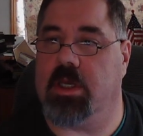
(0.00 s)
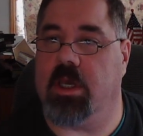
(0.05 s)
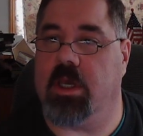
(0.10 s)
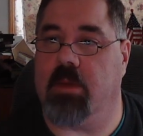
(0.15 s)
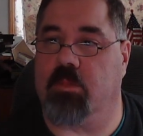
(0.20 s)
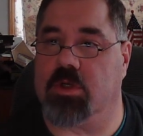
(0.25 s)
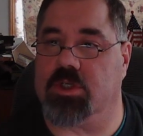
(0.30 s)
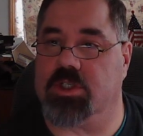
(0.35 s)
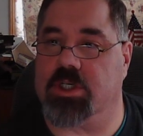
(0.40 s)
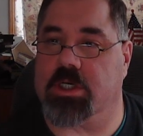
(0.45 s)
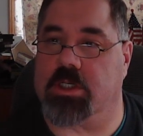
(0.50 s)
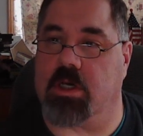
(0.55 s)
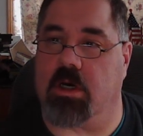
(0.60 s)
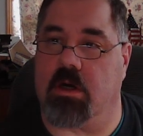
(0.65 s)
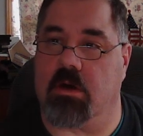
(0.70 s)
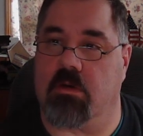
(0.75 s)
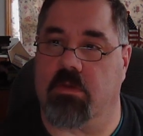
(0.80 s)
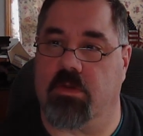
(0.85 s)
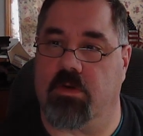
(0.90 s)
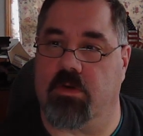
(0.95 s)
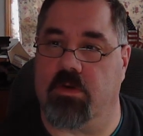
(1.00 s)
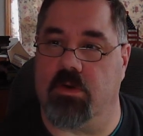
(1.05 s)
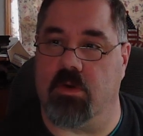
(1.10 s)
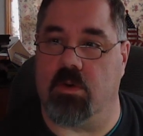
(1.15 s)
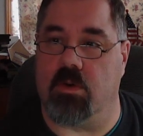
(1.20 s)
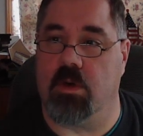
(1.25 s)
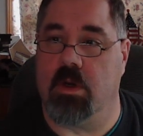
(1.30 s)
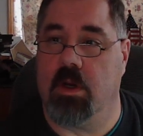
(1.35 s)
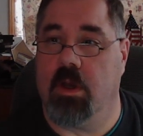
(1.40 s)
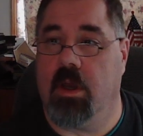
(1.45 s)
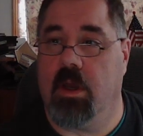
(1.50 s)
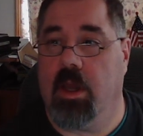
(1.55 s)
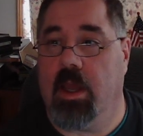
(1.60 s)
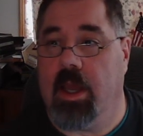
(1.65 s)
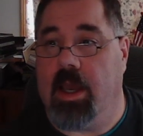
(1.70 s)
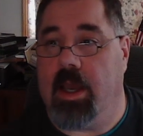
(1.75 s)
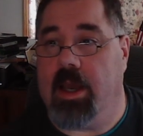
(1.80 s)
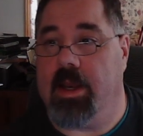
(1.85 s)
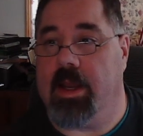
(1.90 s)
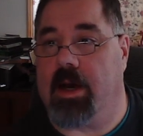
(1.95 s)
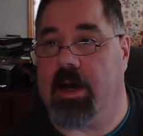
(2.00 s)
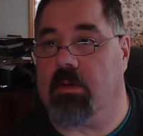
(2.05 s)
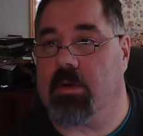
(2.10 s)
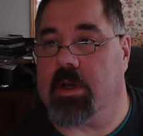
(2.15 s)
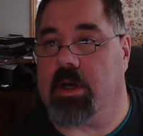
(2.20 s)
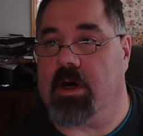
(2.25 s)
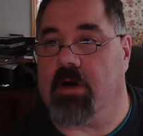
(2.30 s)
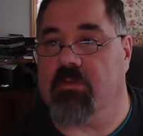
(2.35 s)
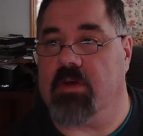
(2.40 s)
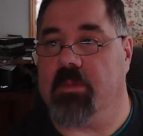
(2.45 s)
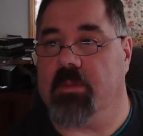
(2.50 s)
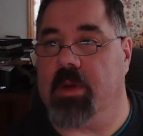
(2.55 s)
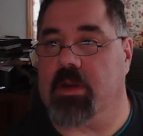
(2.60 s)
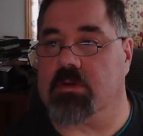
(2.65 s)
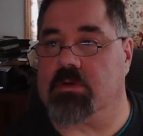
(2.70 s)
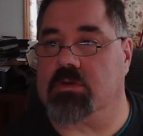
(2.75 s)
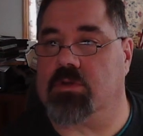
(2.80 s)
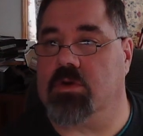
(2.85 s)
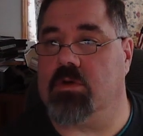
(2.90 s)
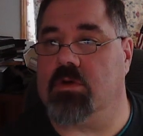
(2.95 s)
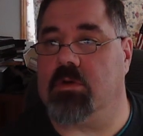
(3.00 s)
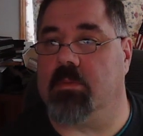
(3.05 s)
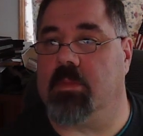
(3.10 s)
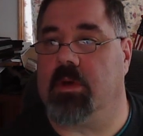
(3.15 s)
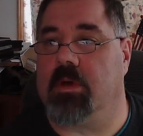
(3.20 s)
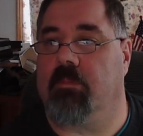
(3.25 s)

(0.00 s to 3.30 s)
a projectile through and out of a metal tube.